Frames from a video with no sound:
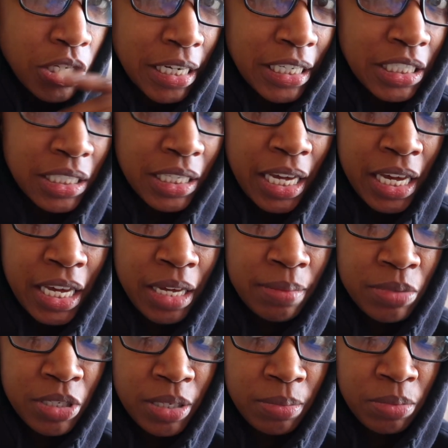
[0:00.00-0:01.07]
need to get
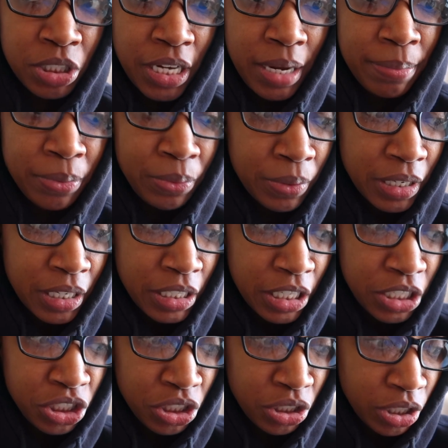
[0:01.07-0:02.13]
him some shampoo and
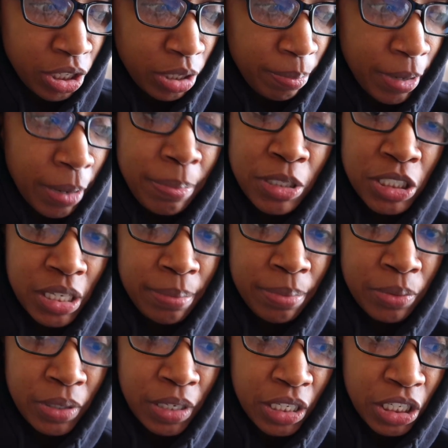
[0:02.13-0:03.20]
conditioner, puppy
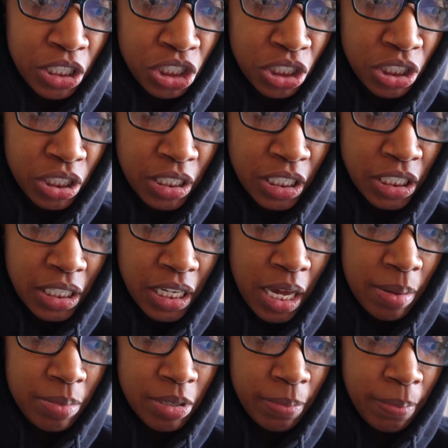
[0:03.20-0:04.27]
shampoo and conditioner. I need to get
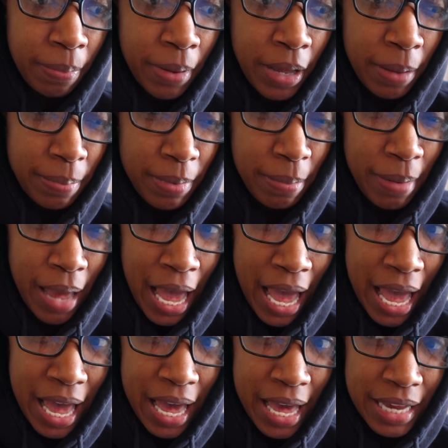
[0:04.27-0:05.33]
him some puppy
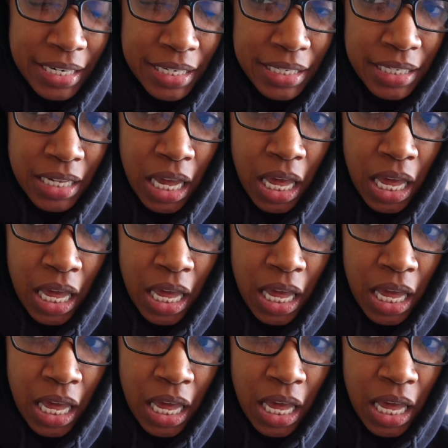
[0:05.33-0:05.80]
pads.